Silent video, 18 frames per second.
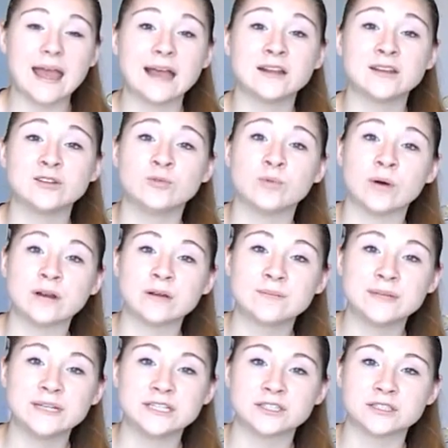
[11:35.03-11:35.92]
And you want
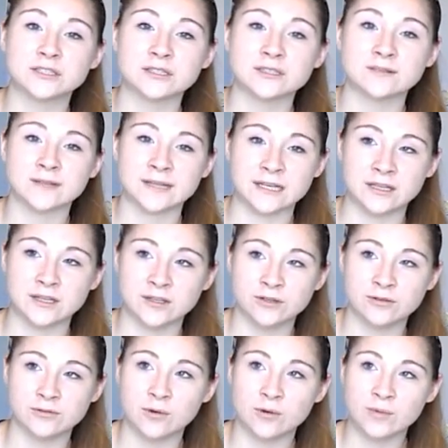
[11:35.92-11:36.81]
to make sure, like,
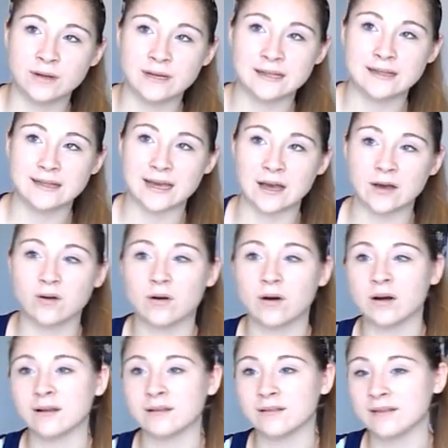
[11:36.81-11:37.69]
you don't want to count
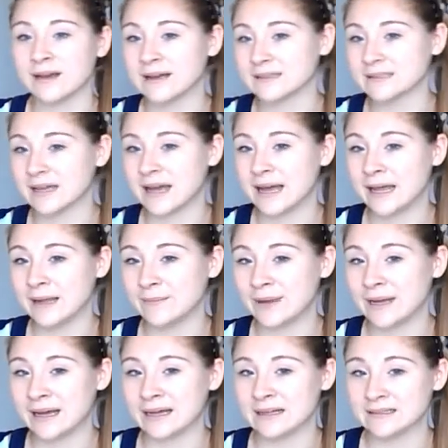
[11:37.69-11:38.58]
on that
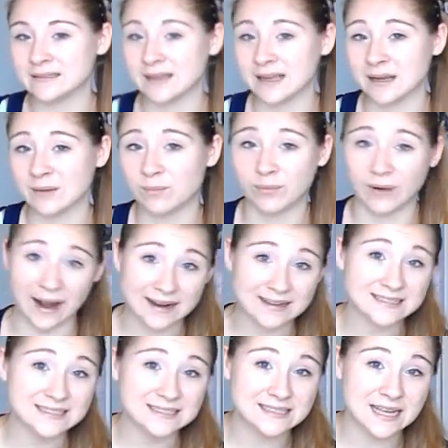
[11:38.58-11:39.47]
time as like
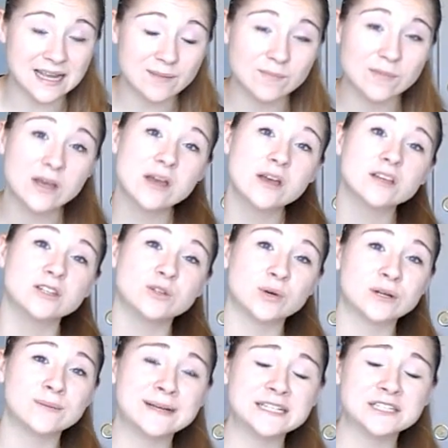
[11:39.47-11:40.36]
practice time. You
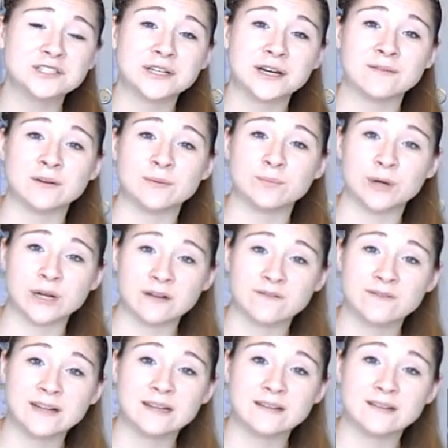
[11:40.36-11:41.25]
want to make sure you have it
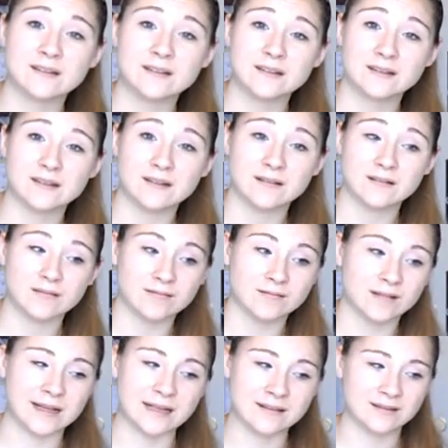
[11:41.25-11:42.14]
perfect
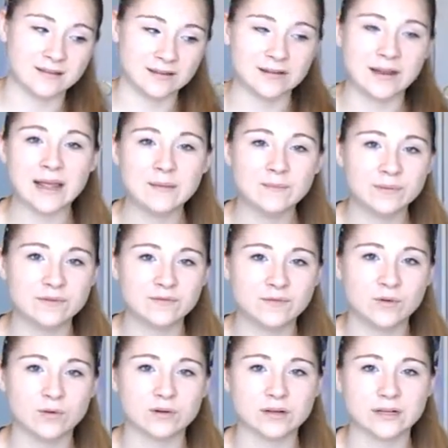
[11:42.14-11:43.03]
like the night
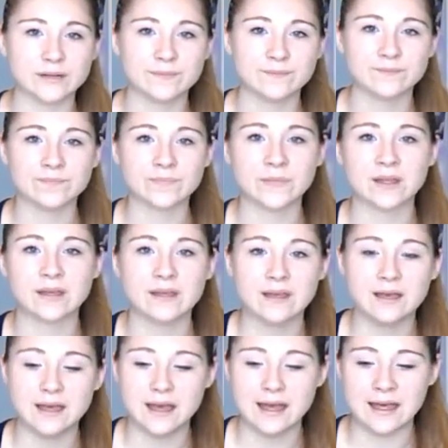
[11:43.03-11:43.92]
before,
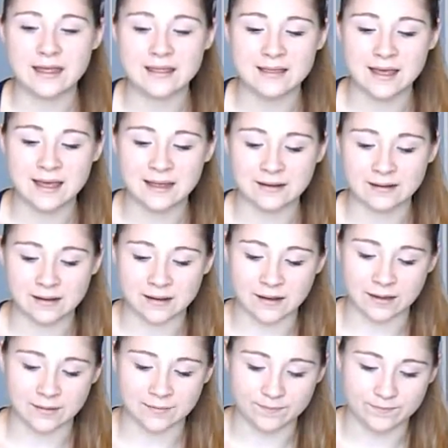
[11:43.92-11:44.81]
and then
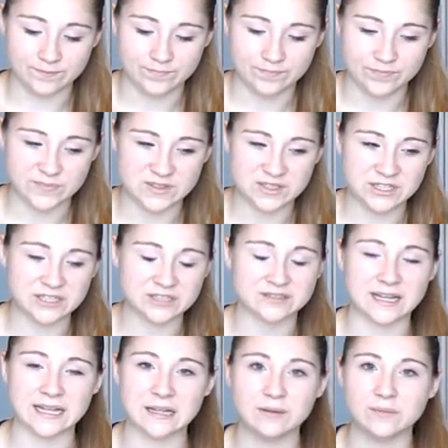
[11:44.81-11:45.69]
so you're
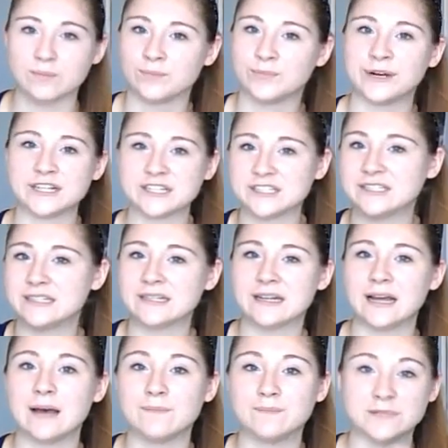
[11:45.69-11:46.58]
just like brushing
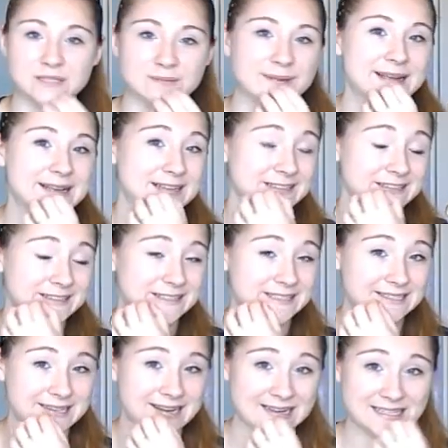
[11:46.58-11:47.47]
it up, just making sure
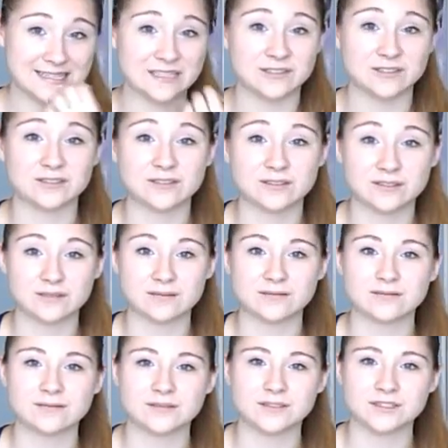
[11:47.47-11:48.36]
it's nice and
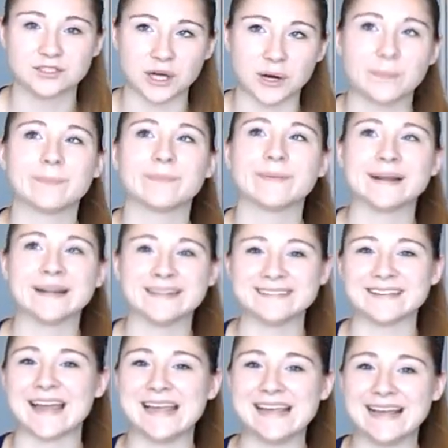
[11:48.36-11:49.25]
sharp
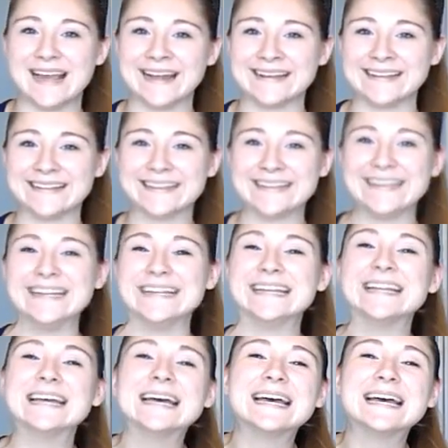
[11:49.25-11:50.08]
and tight and clean.